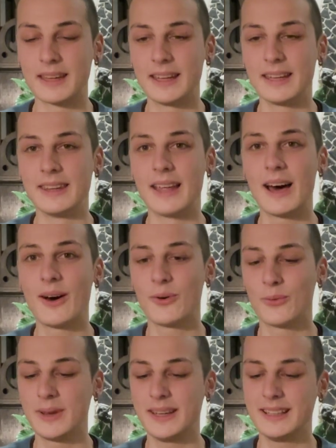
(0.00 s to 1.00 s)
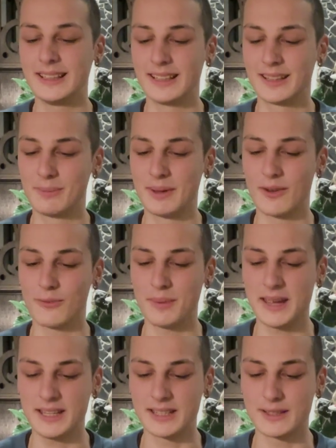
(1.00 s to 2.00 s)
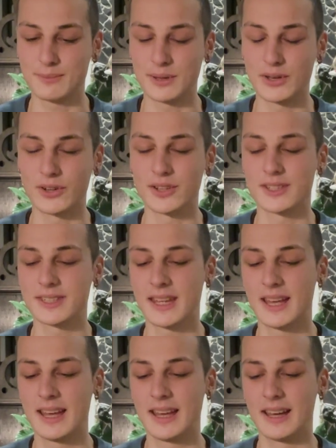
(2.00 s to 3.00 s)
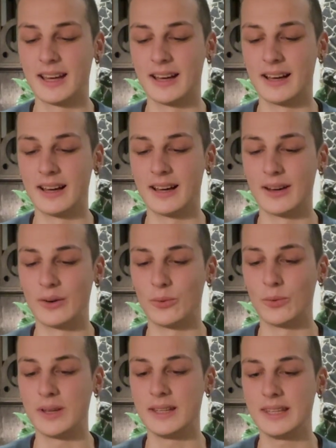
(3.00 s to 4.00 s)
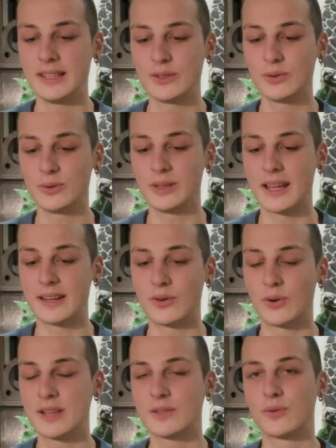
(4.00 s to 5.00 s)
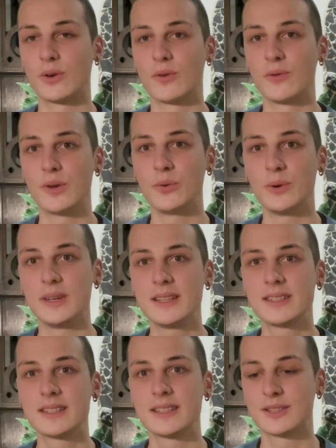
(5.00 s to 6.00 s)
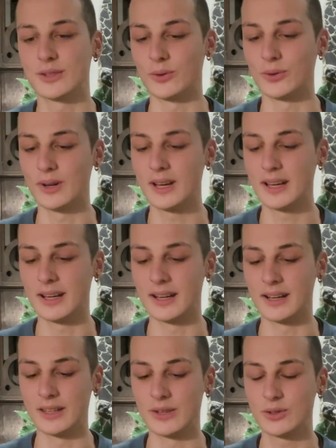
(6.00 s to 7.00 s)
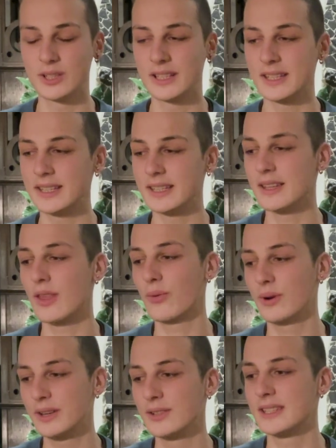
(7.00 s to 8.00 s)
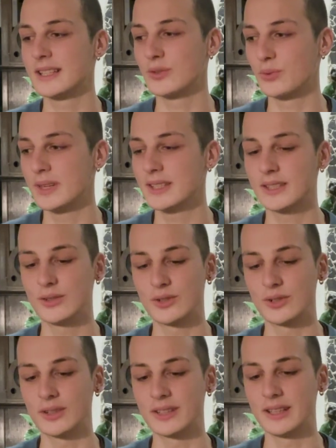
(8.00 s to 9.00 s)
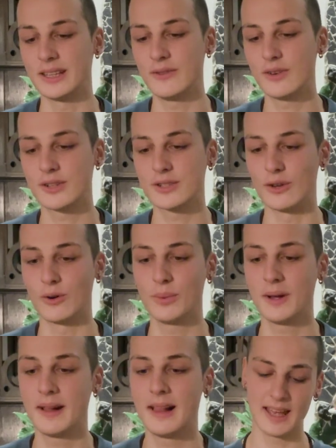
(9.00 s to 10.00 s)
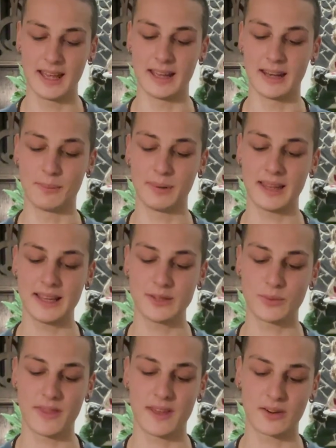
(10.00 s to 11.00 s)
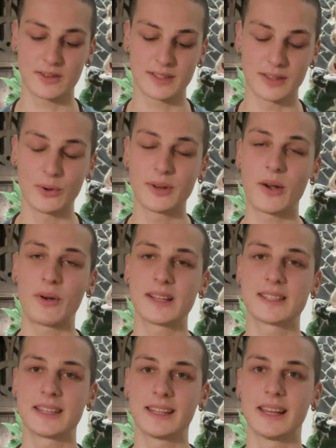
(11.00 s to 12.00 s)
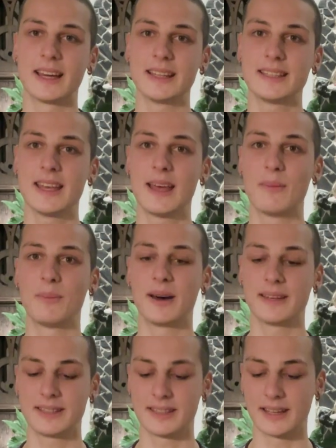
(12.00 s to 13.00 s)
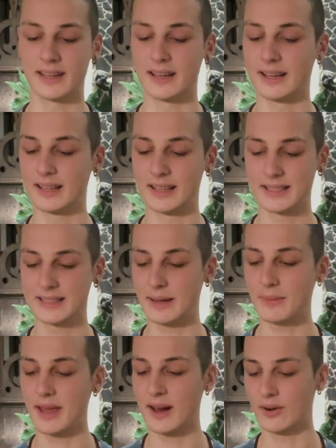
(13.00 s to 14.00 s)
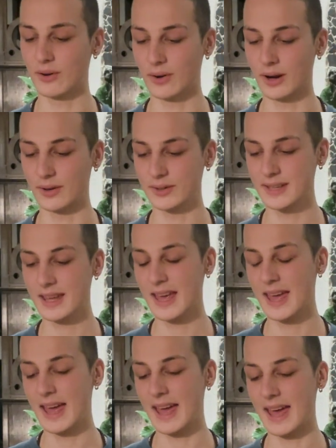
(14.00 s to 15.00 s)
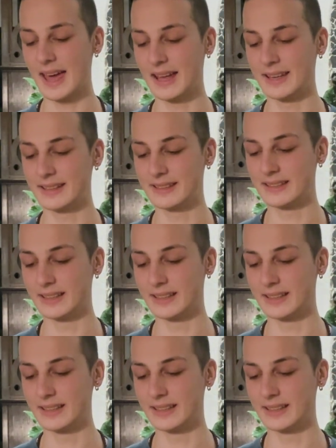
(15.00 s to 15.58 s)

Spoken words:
now we need a little bit of patience, because we need to let it rest for a few weeks. So usually 3 to 6 weeks, you should leave your soap in a place where there is no direct sunlight, but some air around. And